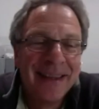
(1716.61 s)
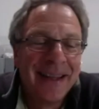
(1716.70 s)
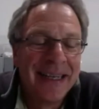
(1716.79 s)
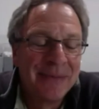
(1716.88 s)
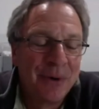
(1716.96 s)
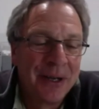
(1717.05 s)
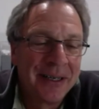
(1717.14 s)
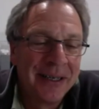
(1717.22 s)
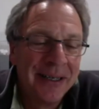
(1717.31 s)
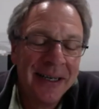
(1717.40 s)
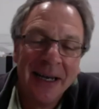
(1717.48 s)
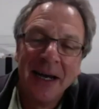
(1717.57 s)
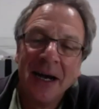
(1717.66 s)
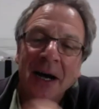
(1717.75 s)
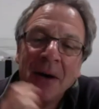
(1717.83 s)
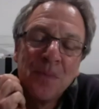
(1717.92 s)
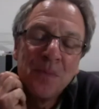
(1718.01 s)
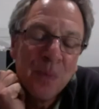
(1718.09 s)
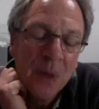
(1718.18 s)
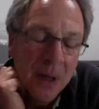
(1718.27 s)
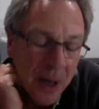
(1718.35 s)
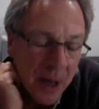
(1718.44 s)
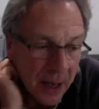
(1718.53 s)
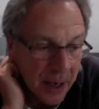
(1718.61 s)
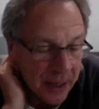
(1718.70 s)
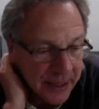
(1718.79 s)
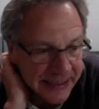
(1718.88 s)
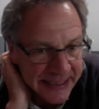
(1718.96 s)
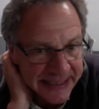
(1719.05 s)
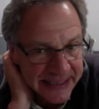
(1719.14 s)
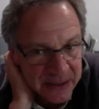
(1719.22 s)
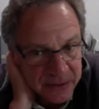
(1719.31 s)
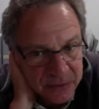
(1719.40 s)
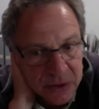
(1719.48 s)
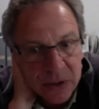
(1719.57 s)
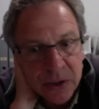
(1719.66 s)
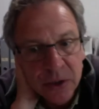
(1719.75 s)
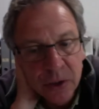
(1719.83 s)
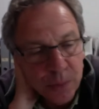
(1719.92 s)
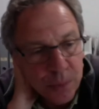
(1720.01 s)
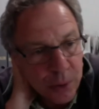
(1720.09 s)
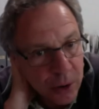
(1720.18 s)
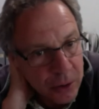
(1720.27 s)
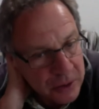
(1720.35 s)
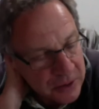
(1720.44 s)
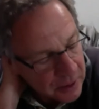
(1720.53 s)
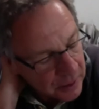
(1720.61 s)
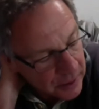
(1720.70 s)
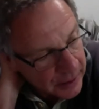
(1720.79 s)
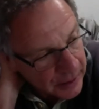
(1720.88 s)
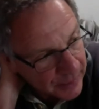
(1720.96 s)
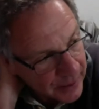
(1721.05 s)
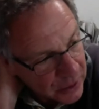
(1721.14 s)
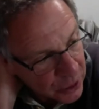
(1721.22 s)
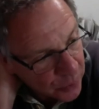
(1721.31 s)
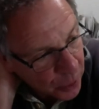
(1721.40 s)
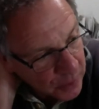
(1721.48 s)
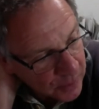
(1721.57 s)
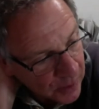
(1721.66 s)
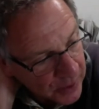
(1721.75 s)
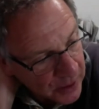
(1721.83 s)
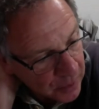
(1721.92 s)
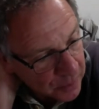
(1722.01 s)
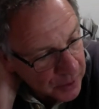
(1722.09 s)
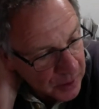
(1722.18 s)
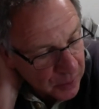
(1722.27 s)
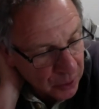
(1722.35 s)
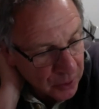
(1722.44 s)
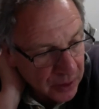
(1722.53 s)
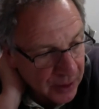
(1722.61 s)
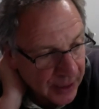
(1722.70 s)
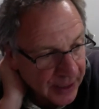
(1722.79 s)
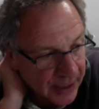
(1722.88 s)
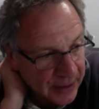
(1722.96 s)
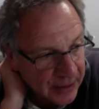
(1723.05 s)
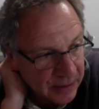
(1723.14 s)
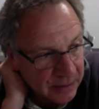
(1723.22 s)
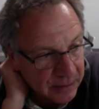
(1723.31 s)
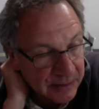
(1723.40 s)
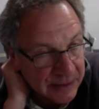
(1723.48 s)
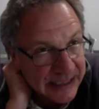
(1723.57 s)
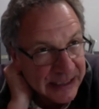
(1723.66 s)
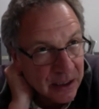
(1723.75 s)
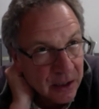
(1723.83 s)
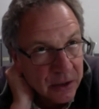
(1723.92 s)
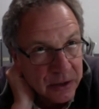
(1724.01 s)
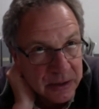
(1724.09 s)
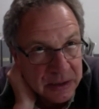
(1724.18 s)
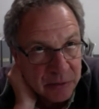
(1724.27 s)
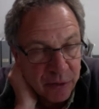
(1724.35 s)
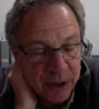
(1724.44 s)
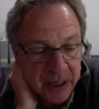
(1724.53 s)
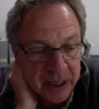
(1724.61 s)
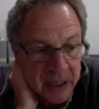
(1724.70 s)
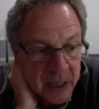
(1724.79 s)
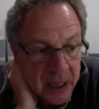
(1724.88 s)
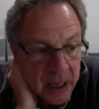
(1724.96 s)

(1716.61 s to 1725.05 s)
Thanks, Monica. I guess it's sort of two-pronged, linking back to your point about the young people and slogans, really.